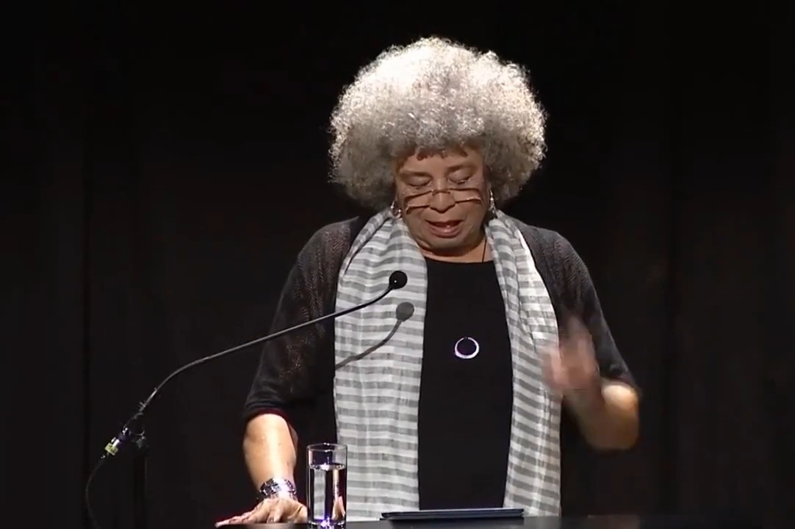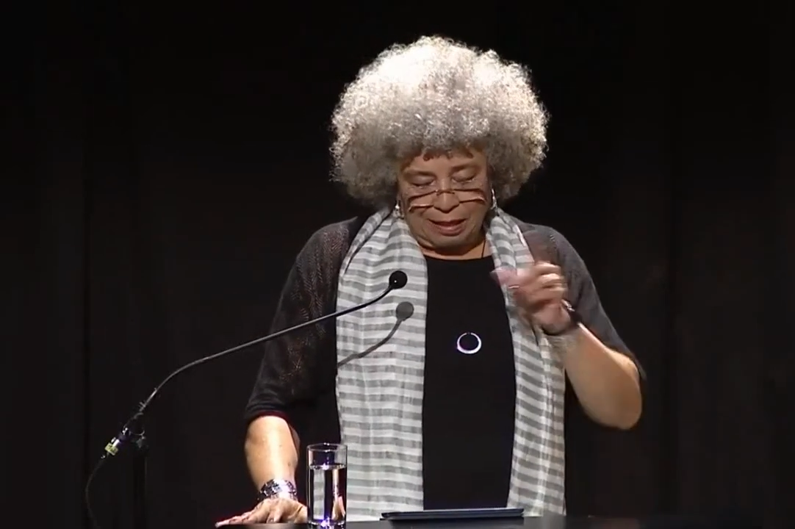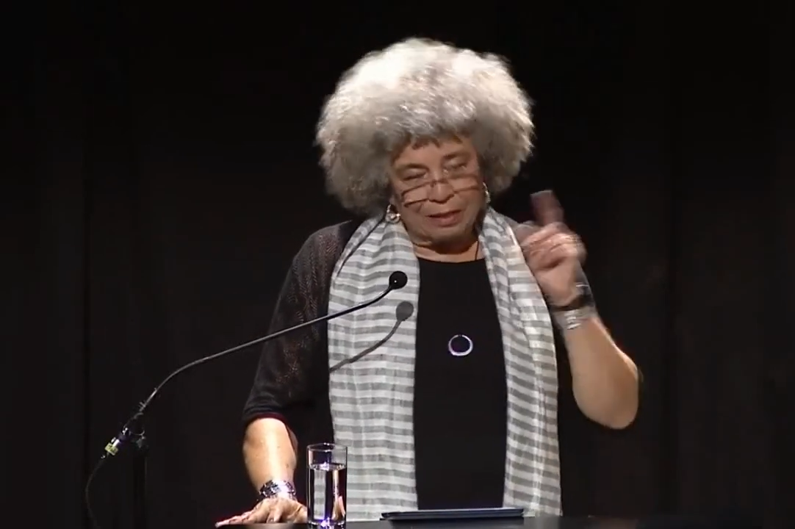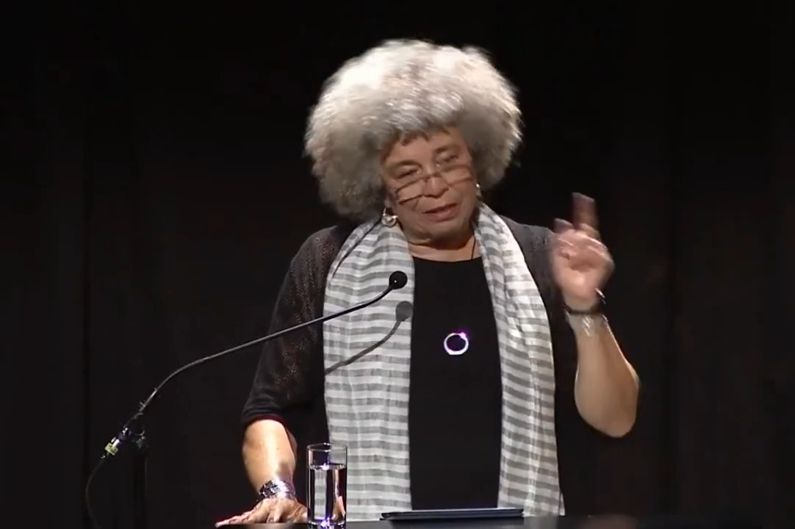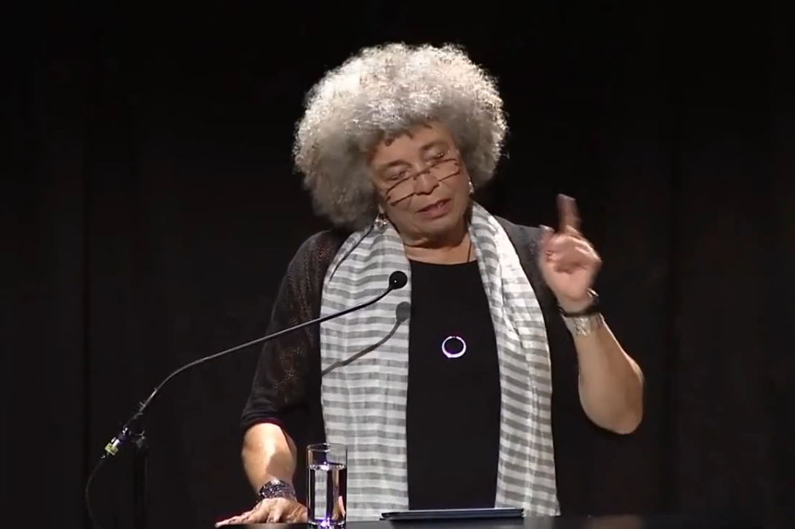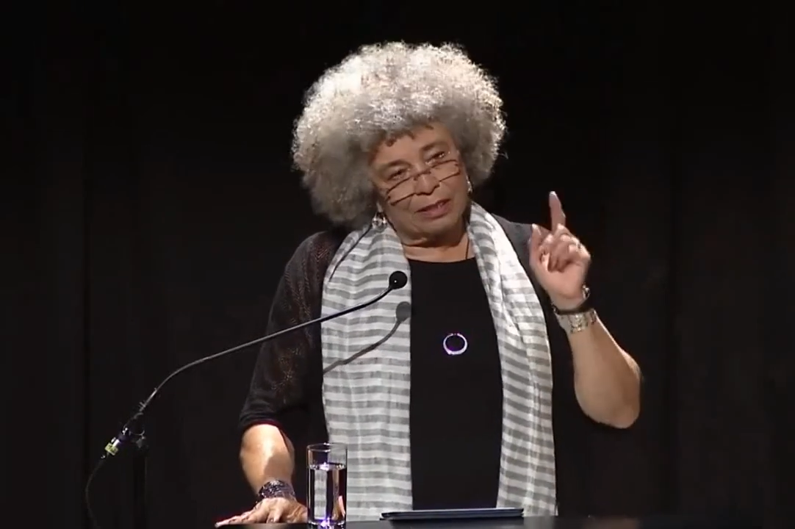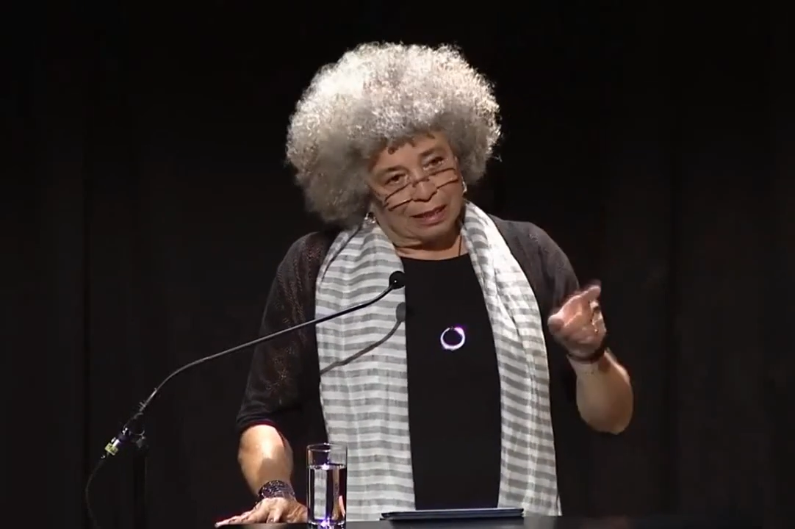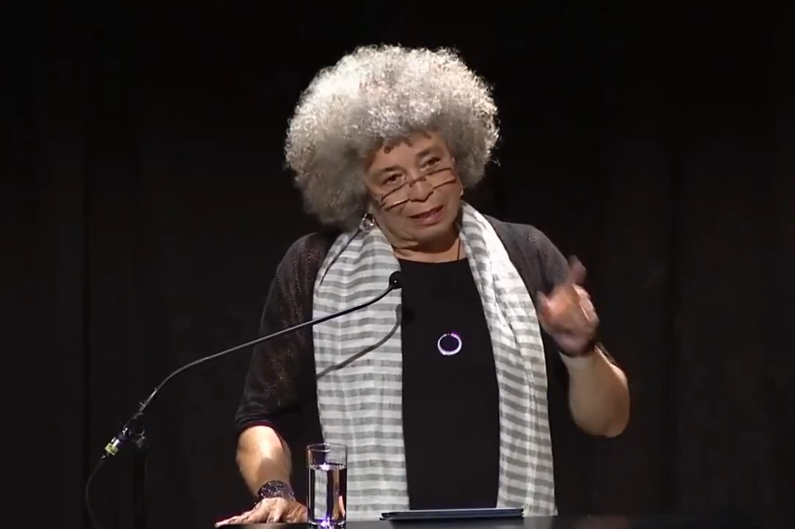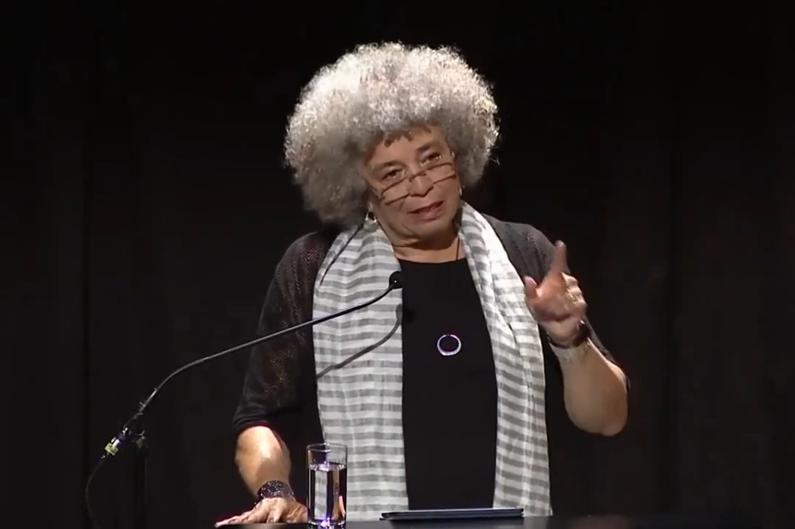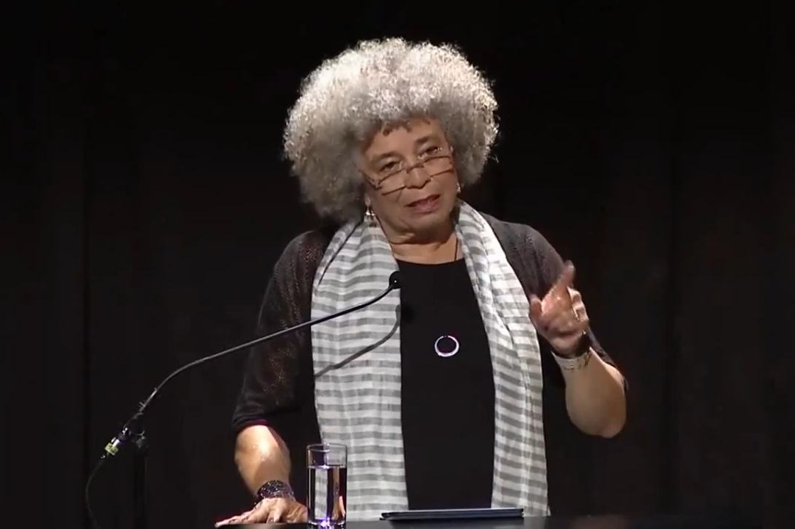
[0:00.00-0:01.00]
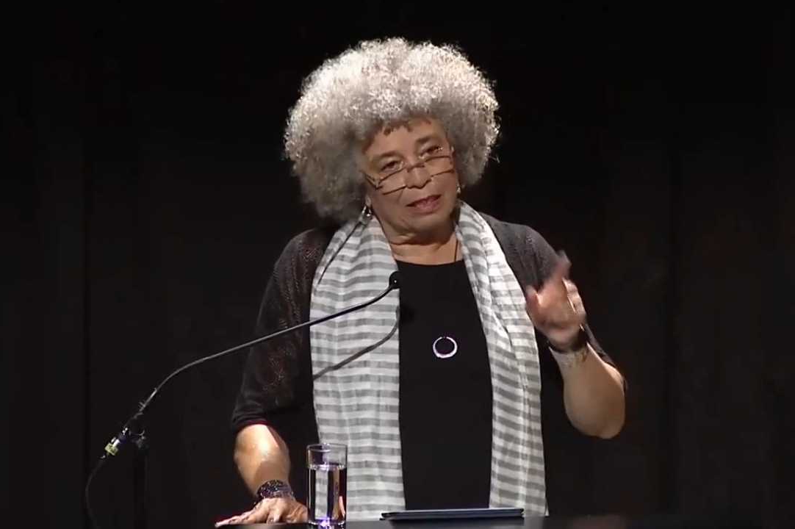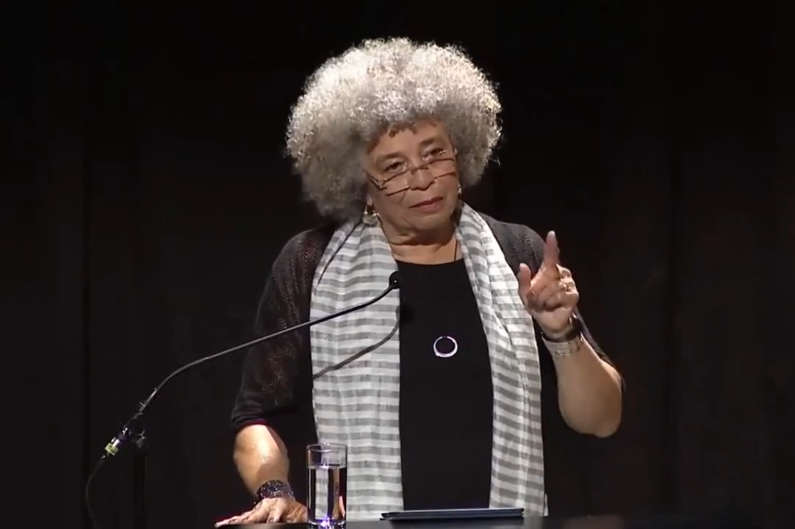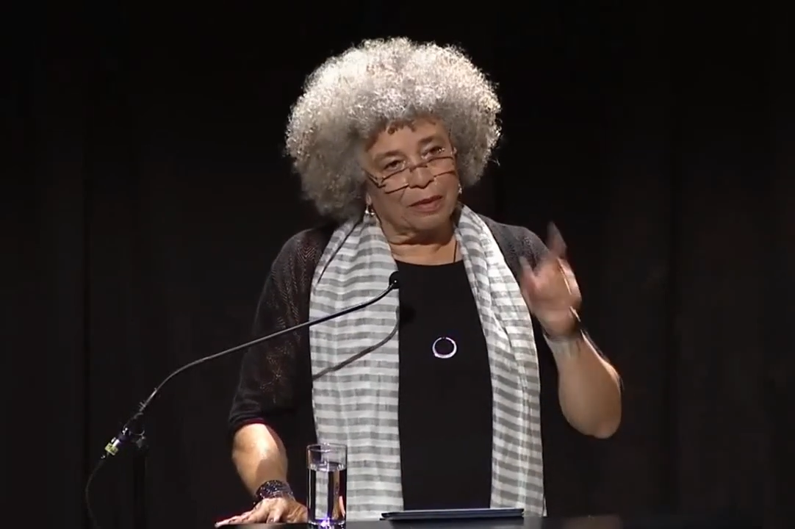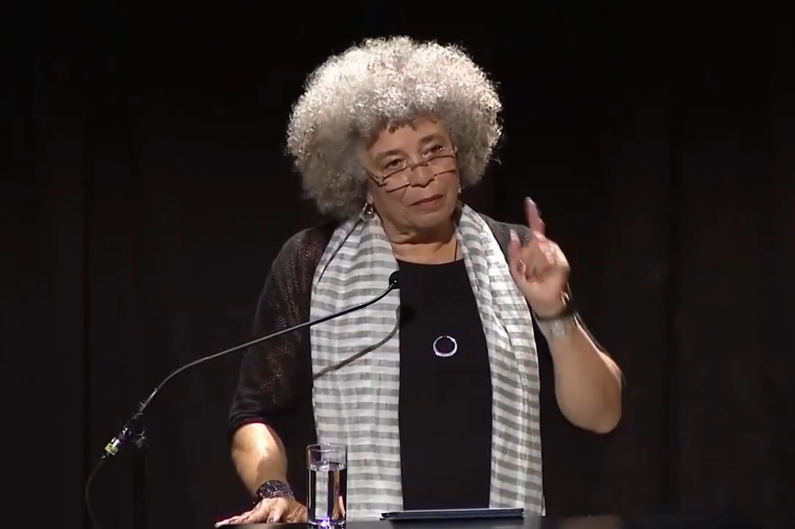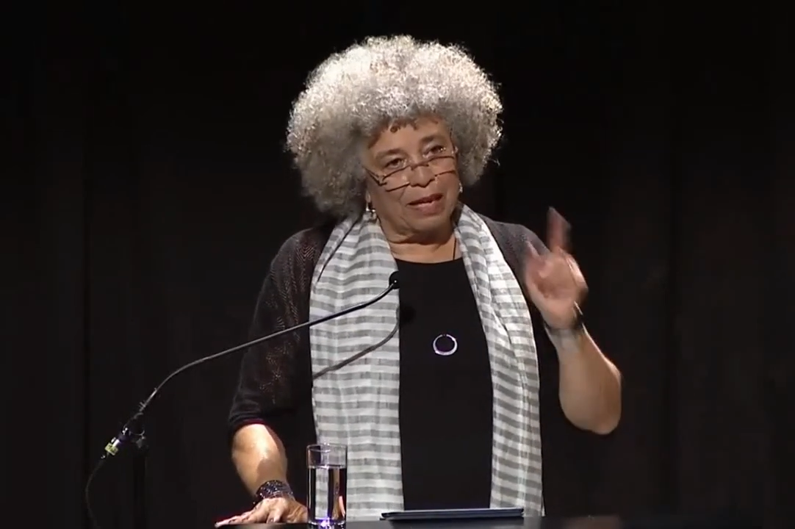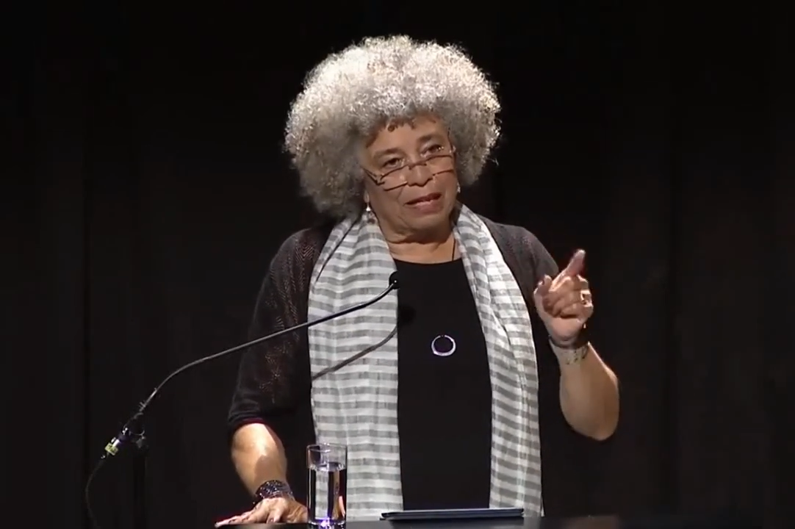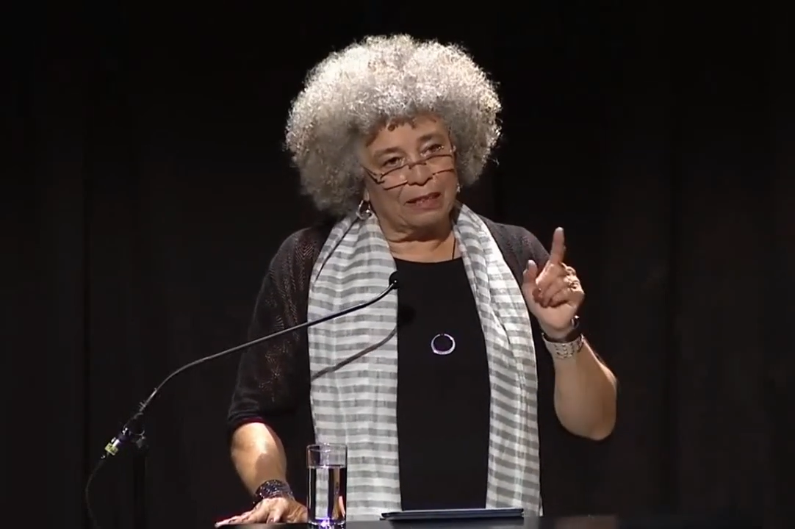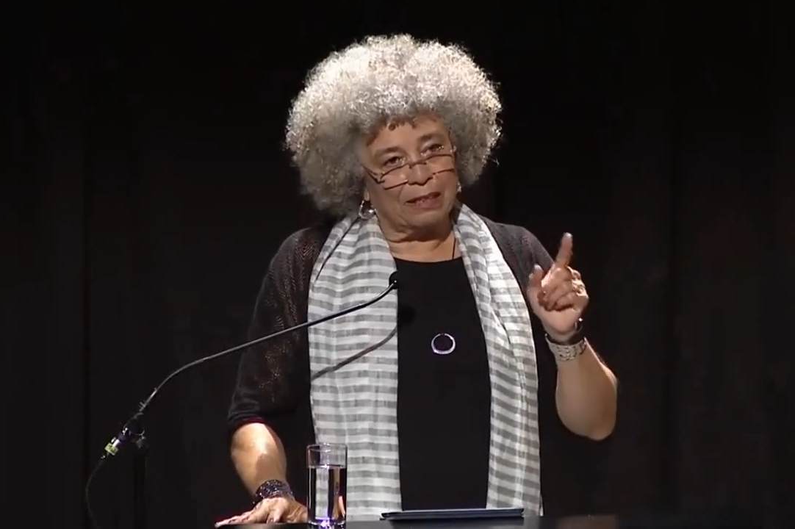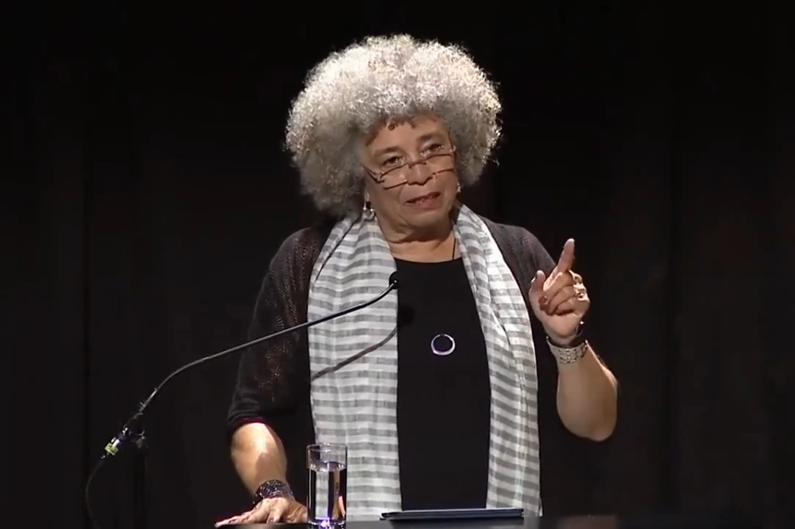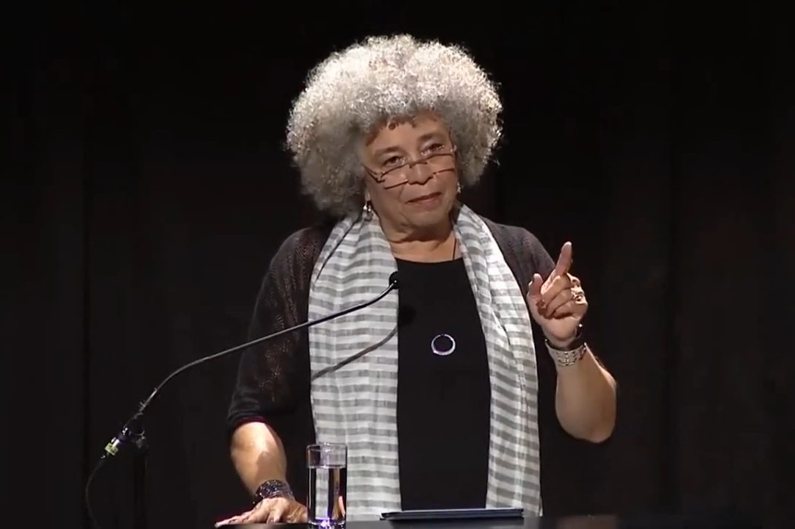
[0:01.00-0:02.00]
And incidentally, we
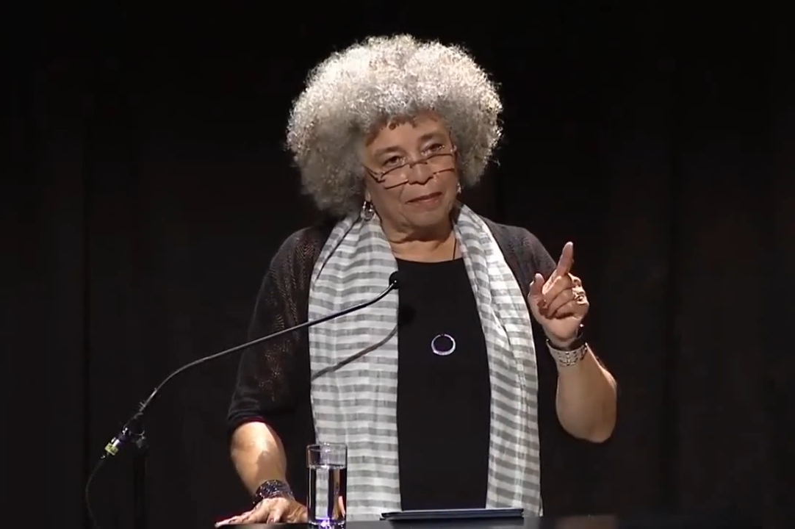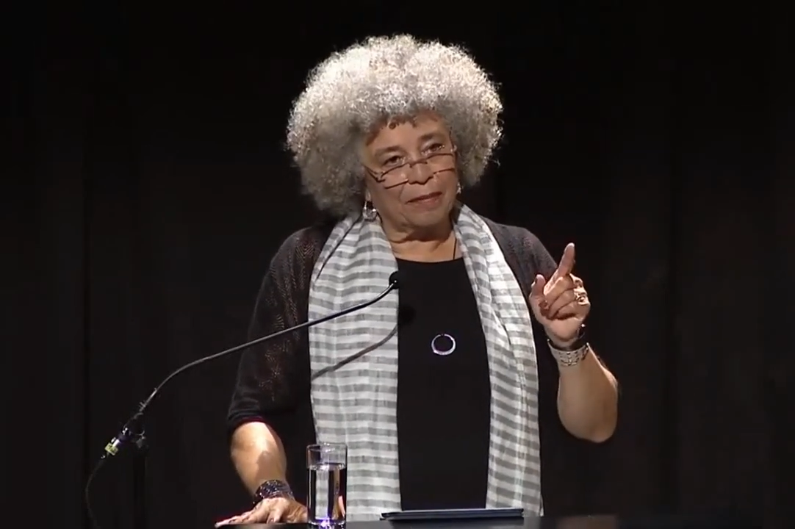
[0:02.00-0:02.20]
might